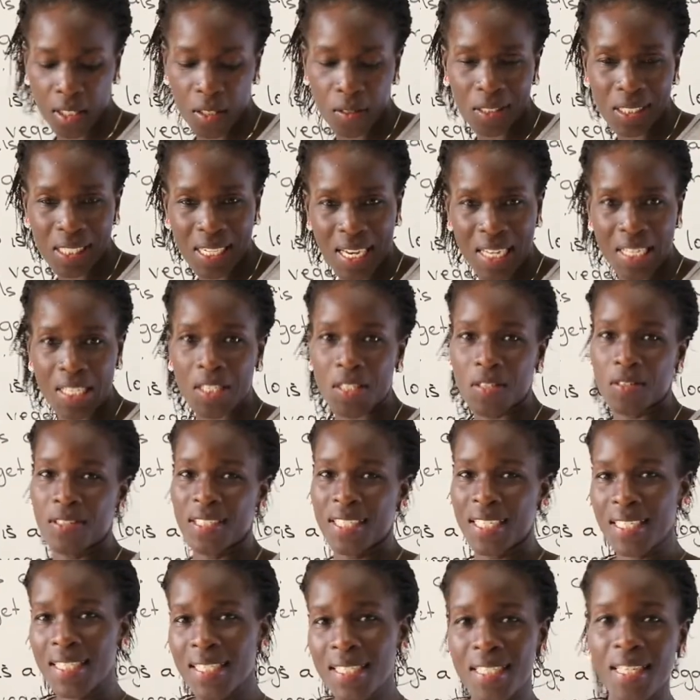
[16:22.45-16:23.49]
so nice. You
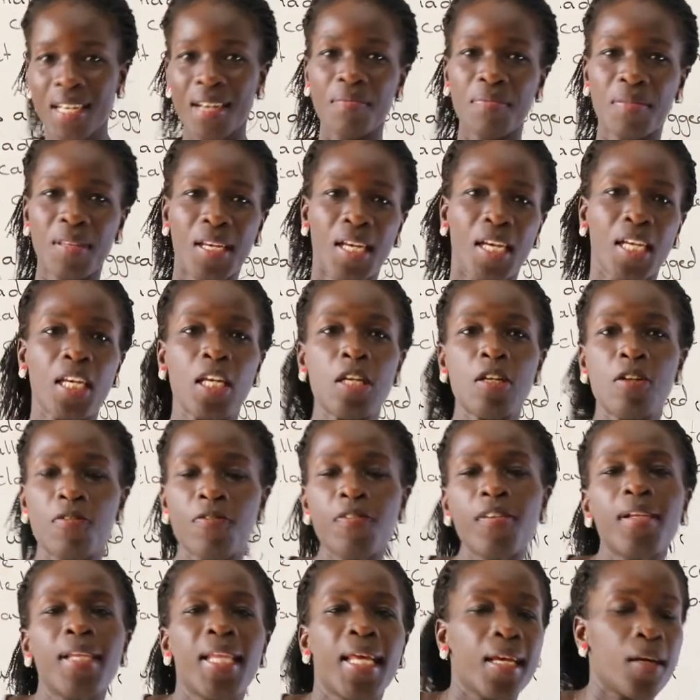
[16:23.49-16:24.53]
eat something and then you
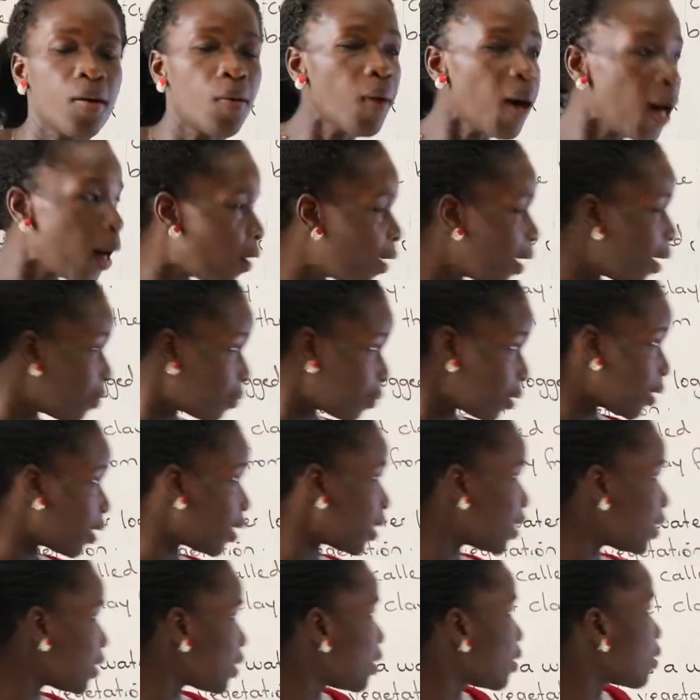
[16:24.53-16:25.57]
feel like, wow, I'm
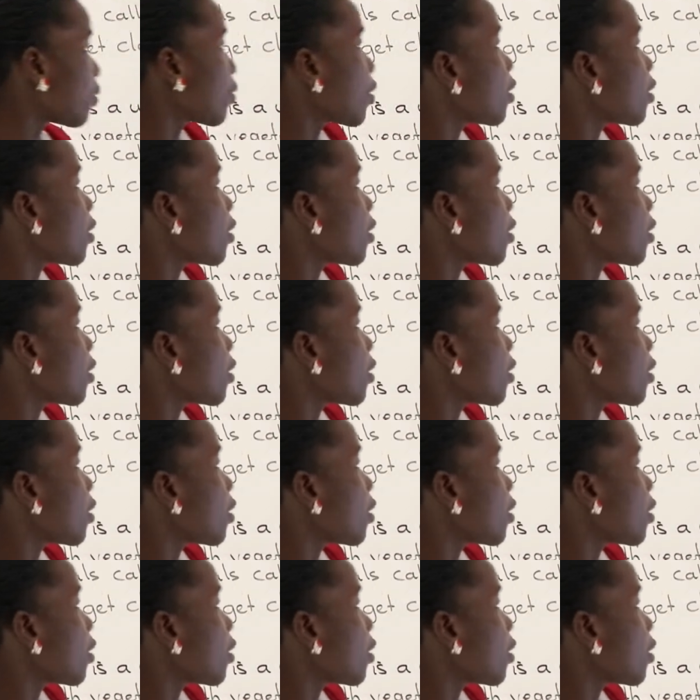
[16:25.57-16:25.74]
really eating